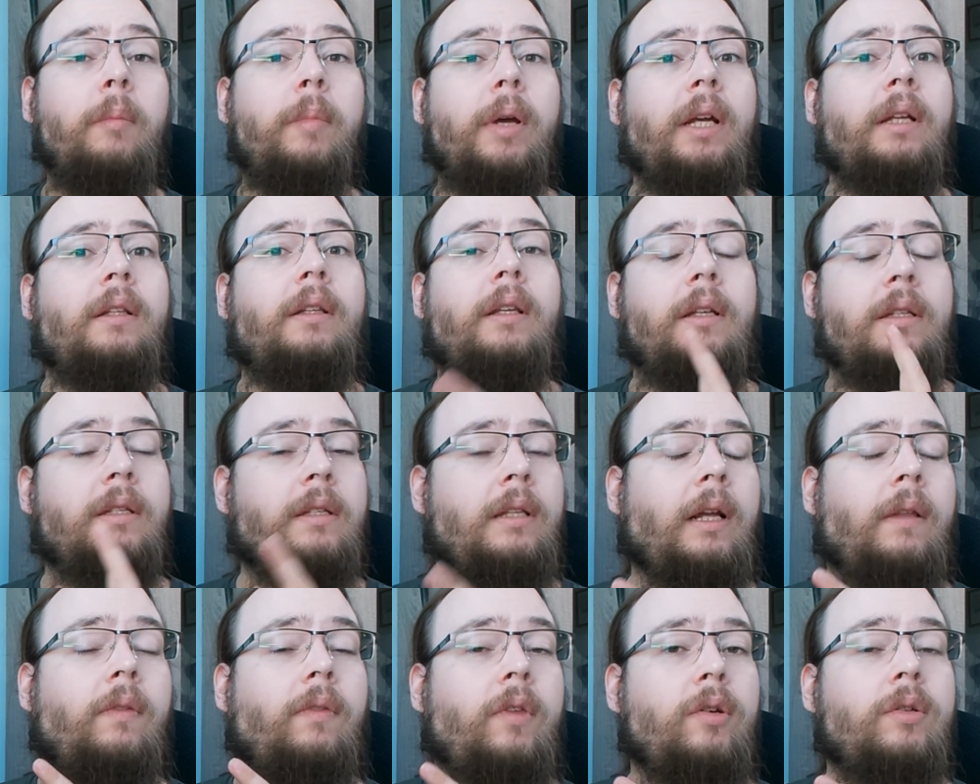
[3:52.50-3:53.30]
my bet
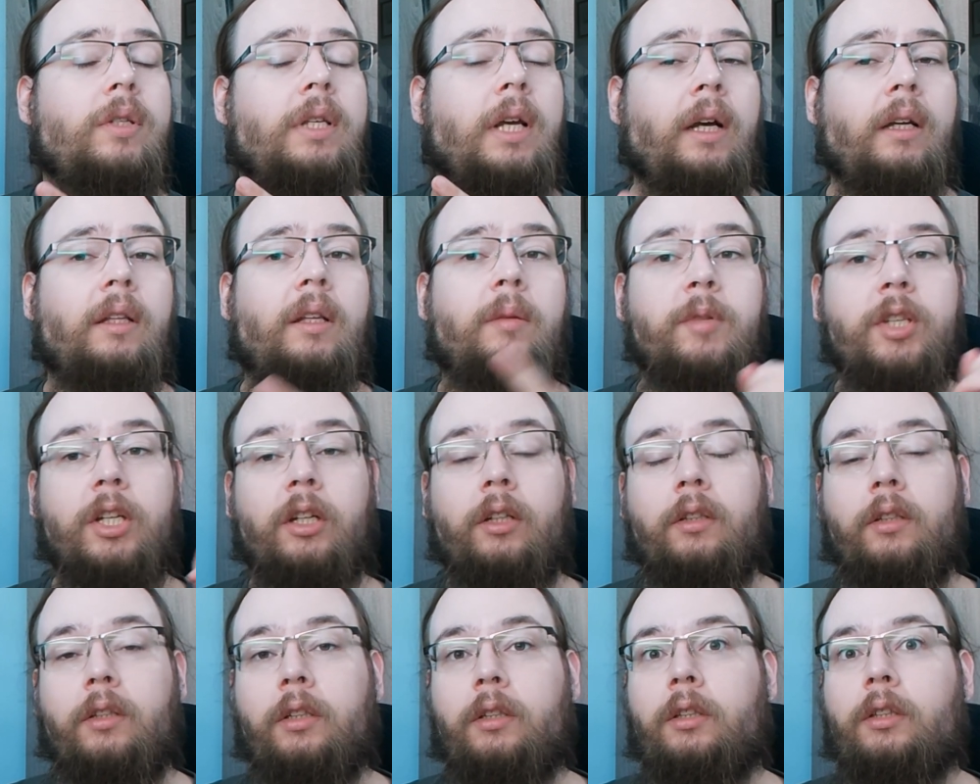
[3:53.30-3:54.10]
is that those items
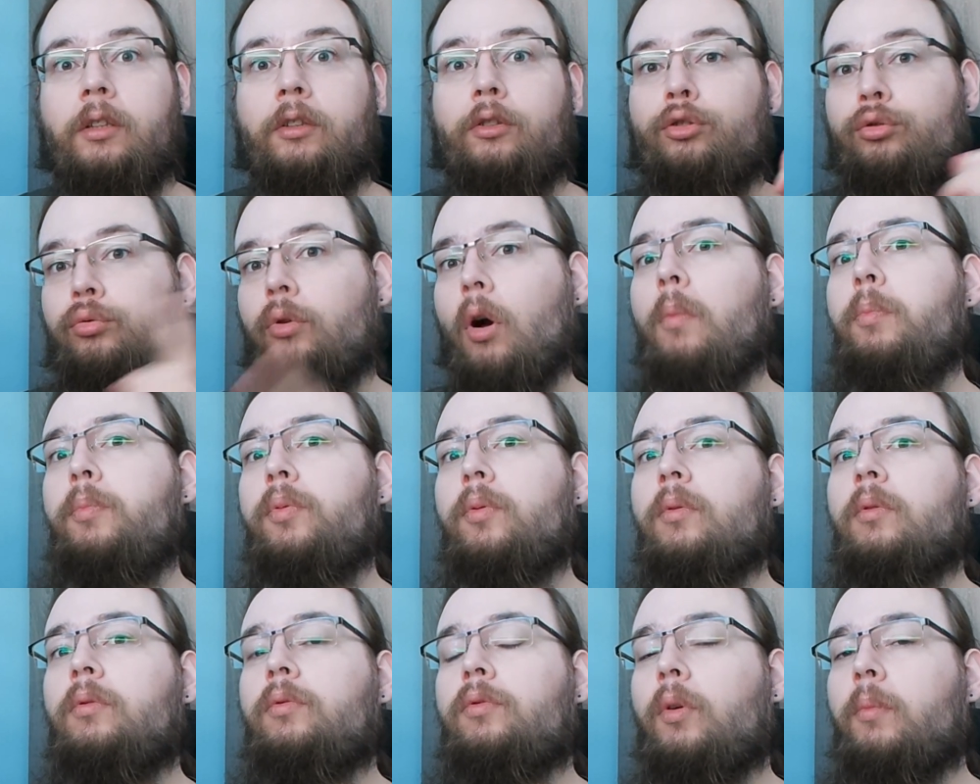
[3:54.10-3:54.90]
either
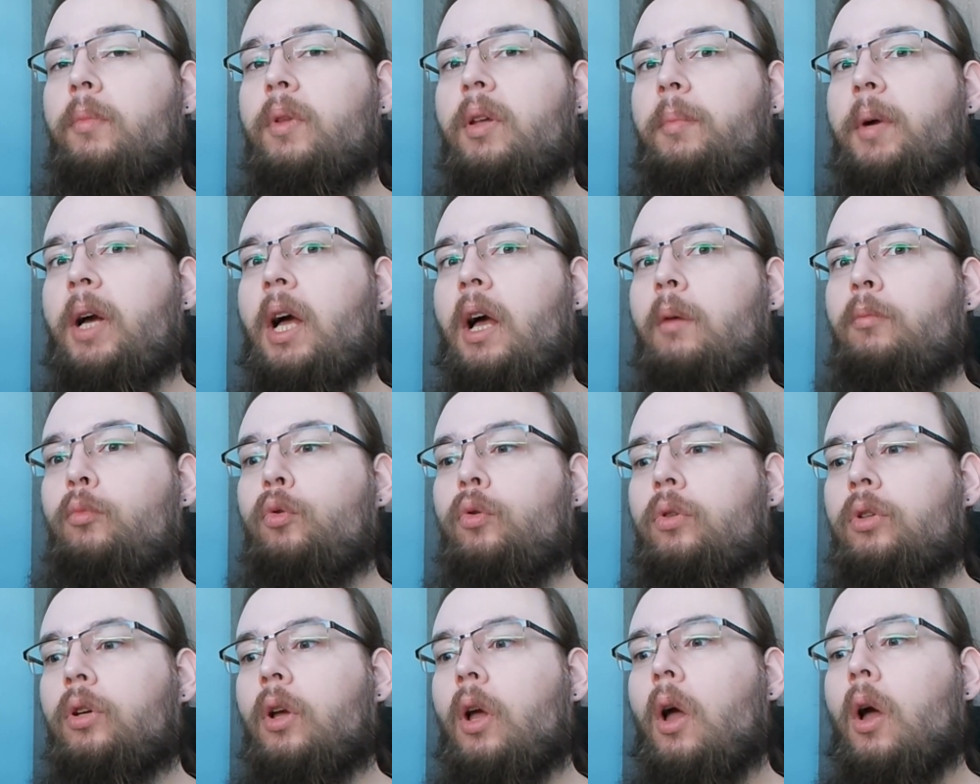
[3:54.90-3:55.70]
drop from the
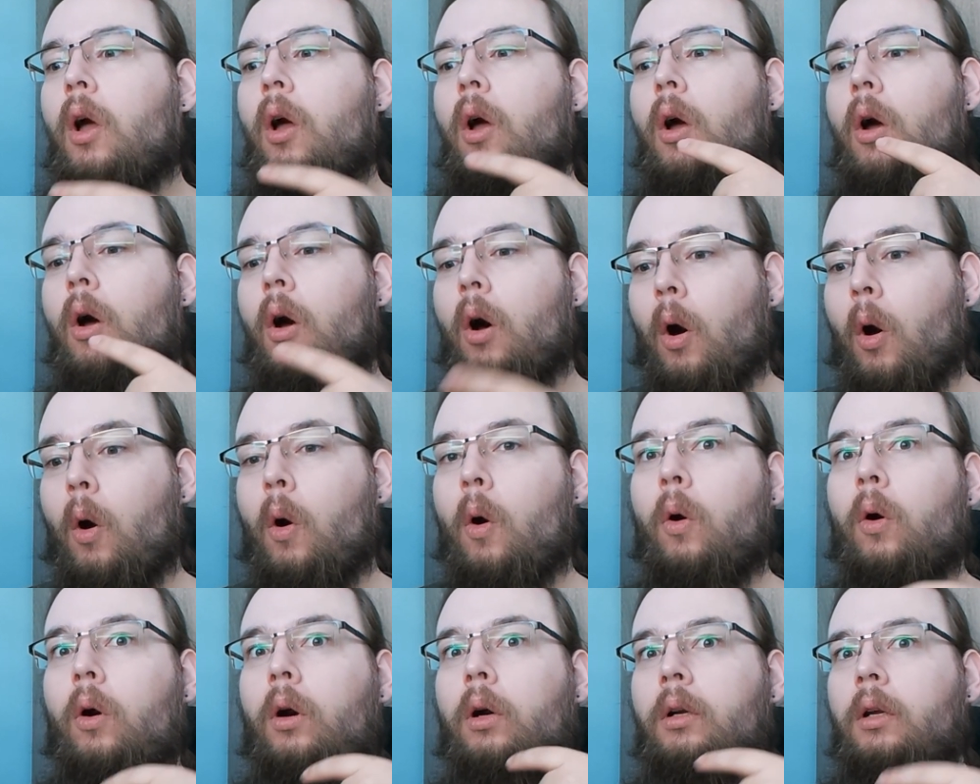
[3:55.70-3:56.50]
Bahamut
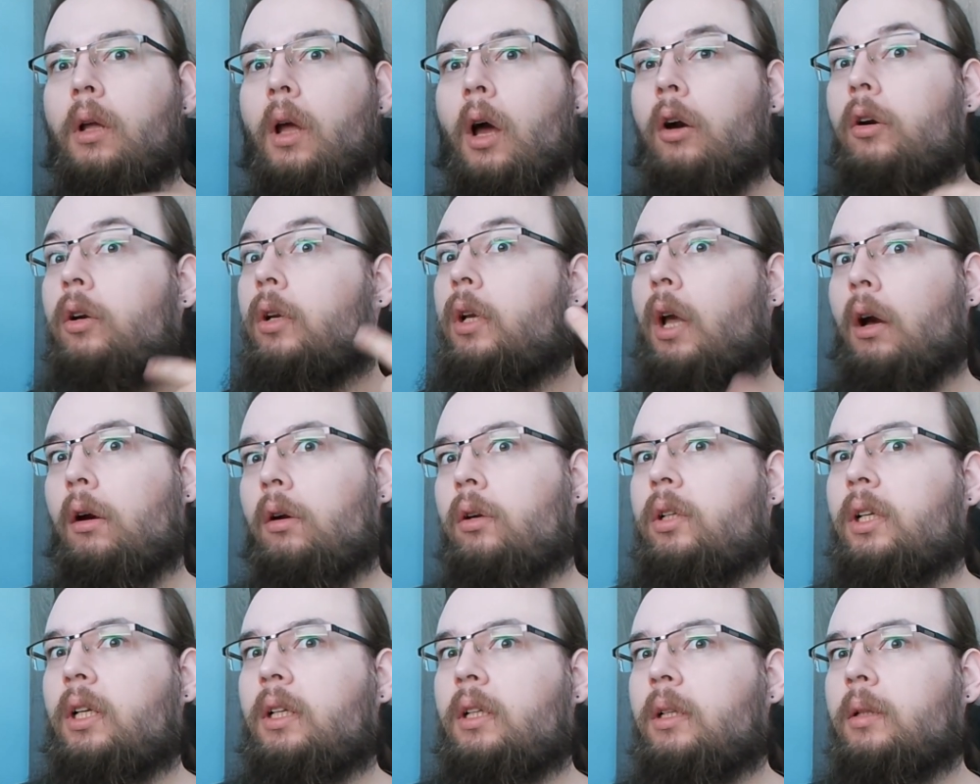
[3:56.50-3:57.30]
or are
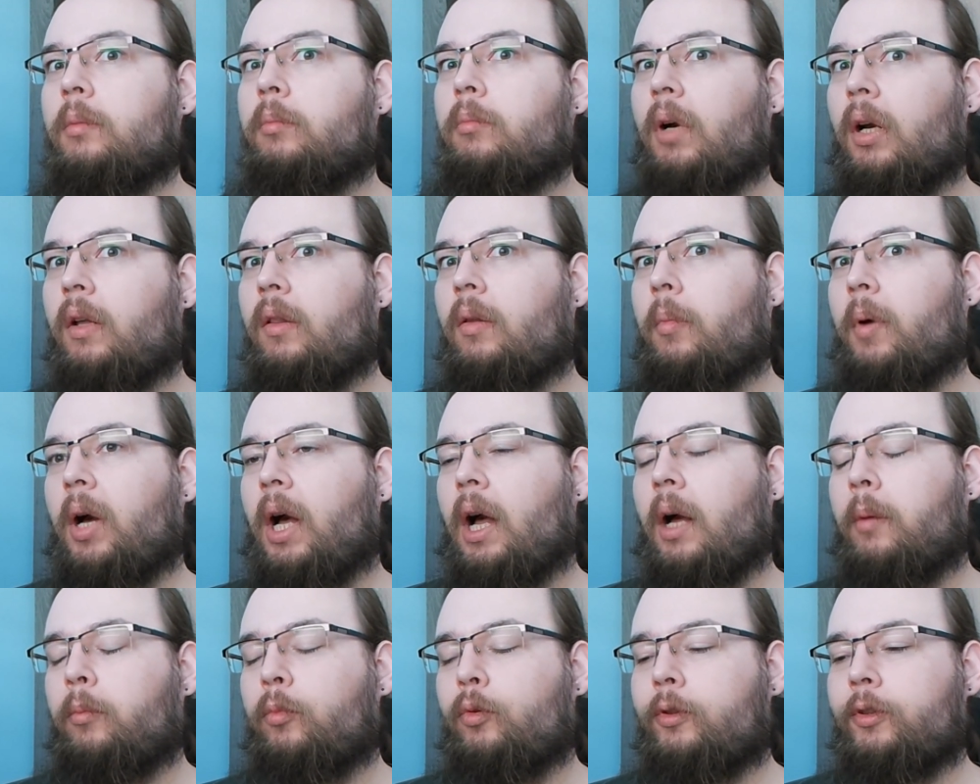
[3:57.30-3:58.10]
guarded by the
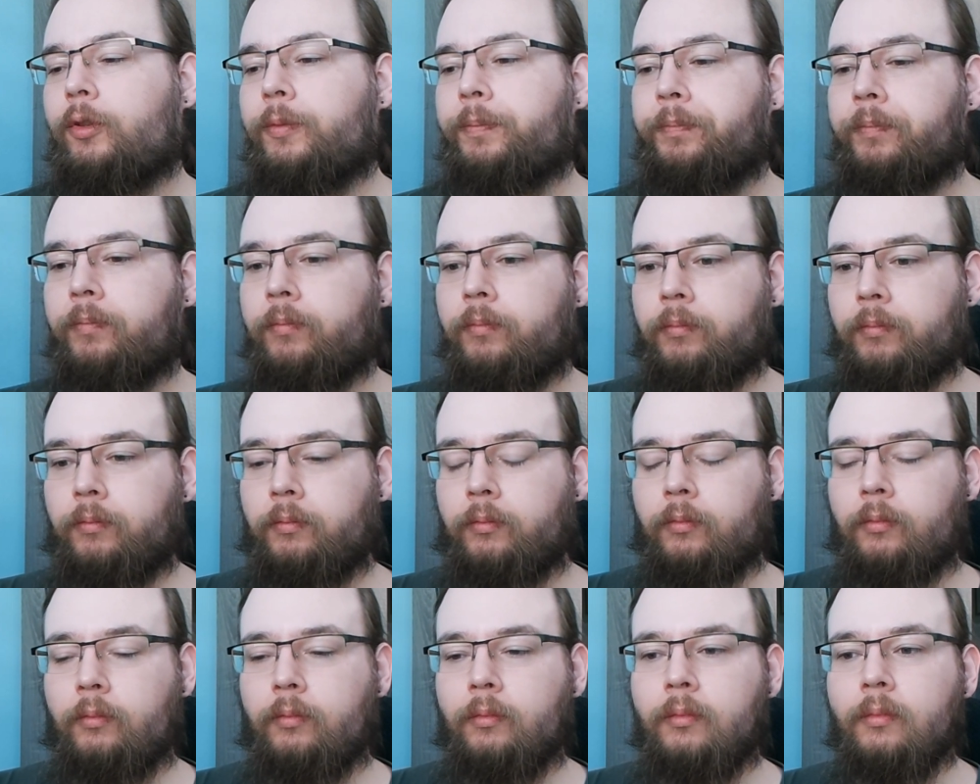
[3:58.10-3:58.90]
Bahamut.
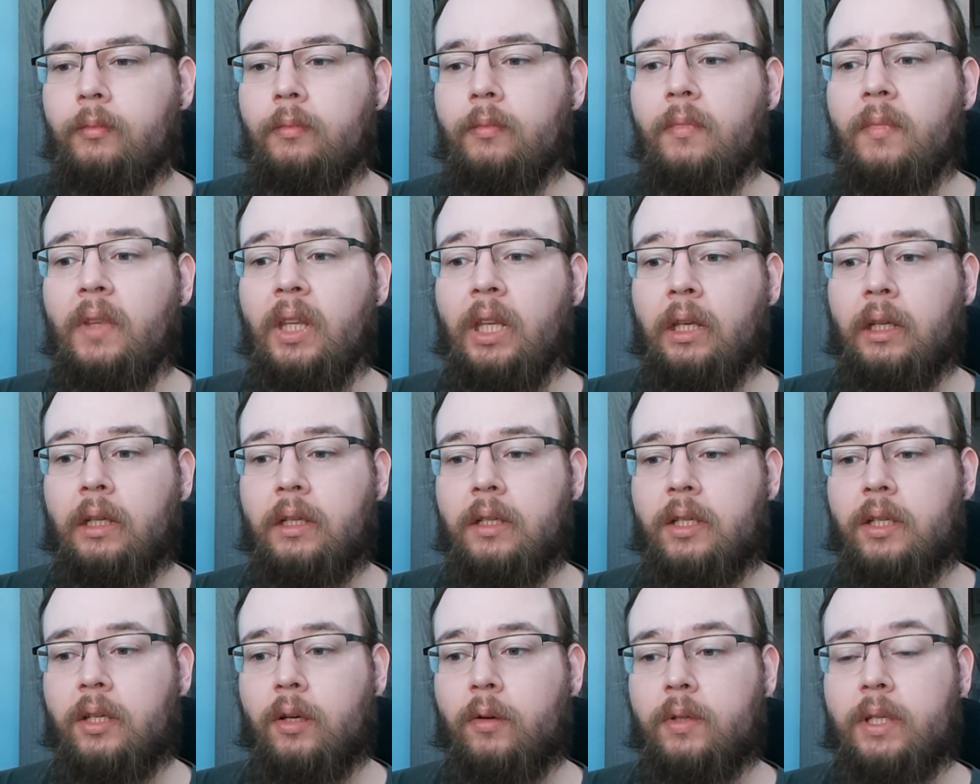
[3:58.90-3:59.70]

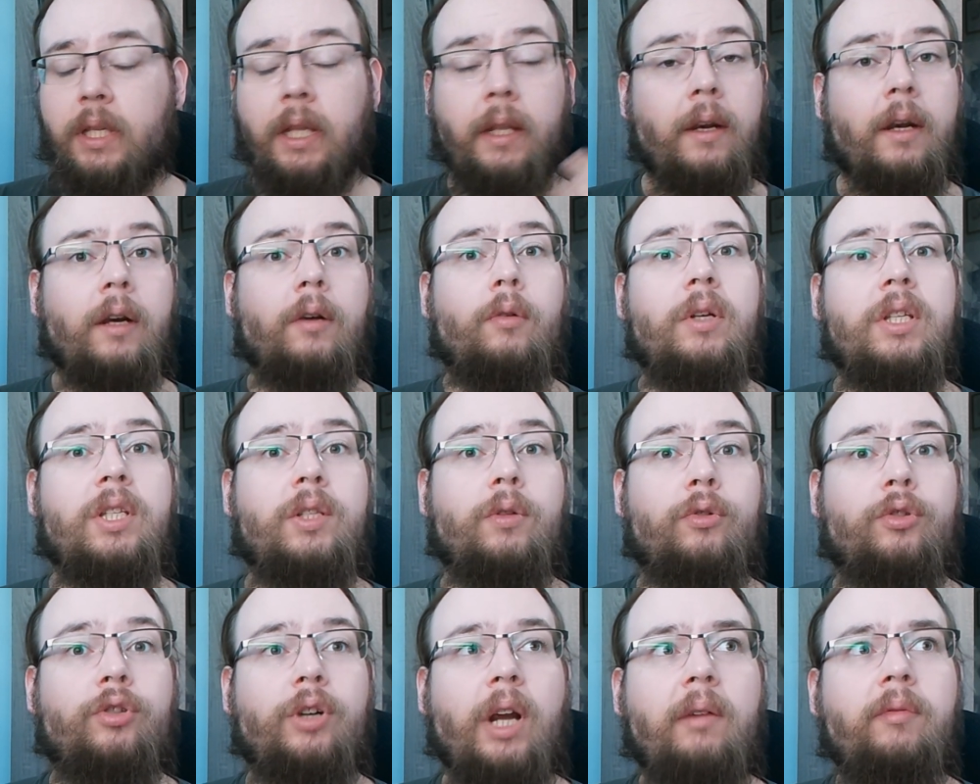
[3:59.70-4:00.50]
So Stan
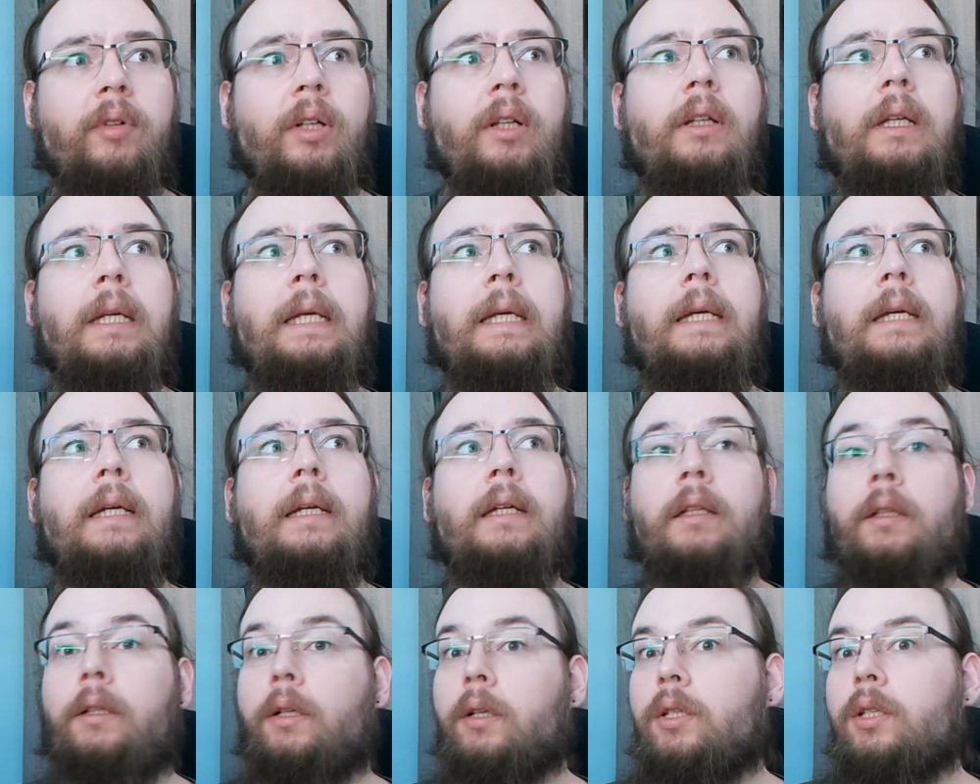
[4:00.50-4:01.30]
quest to travel,
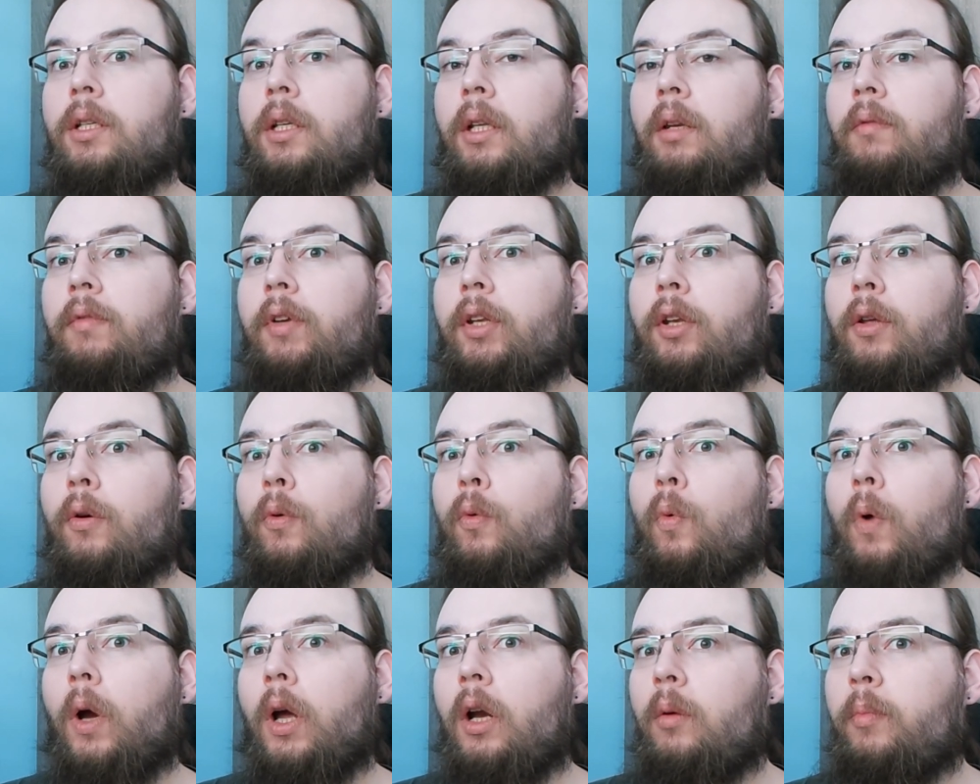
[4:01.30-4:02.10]
doesn't even
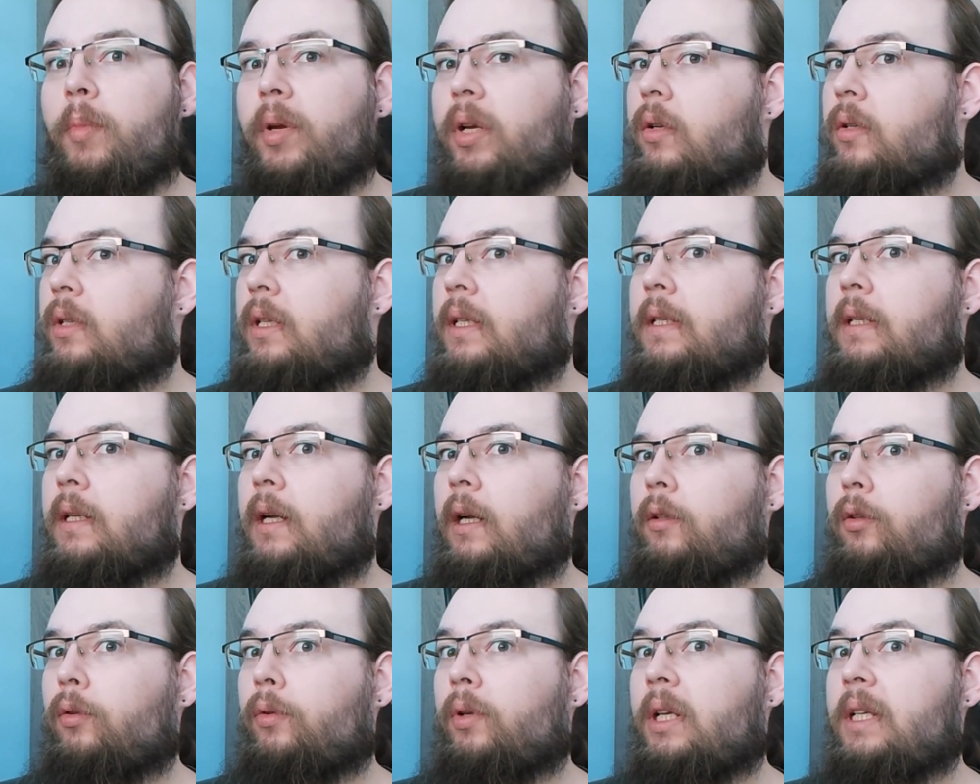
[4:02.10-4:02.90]
know where because it's
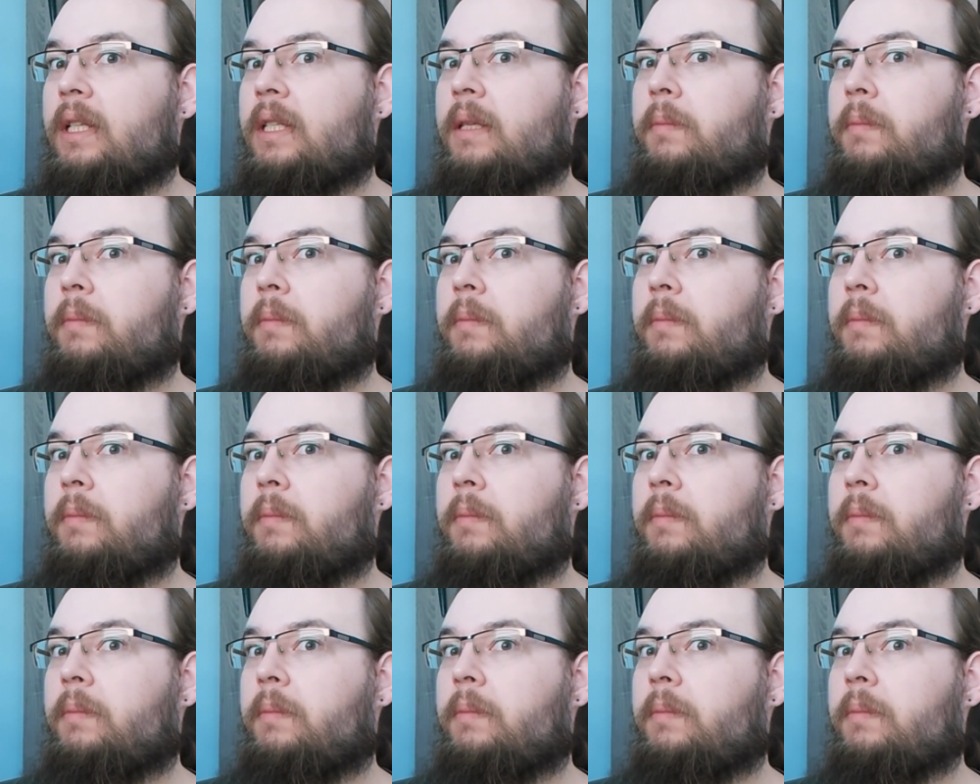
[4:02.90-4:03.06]
not